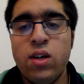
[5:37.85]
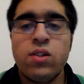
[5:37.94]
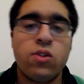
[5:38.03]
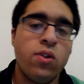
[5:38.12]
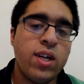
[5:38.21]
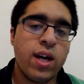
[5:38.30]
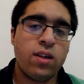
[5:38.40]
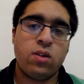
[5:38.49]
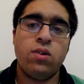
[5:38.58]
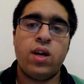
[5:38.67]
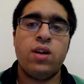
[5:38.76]
So you get
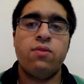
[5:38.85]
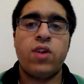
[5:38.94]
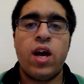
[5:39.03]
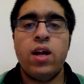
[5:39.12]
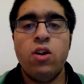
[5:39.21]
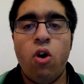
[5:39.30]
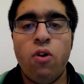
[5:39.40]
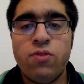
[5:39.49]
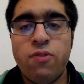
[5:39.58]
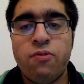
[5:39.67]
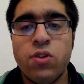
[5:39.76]
to kind of get a lot of
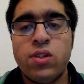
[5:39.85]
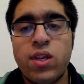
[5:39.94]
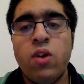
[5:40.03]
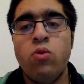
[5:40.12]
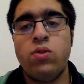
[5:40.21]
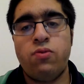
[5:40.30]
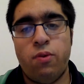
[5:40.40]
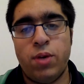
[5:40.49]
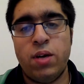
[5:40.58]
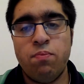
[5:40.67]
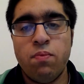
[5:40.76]
different skills from
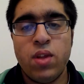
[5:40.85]
it.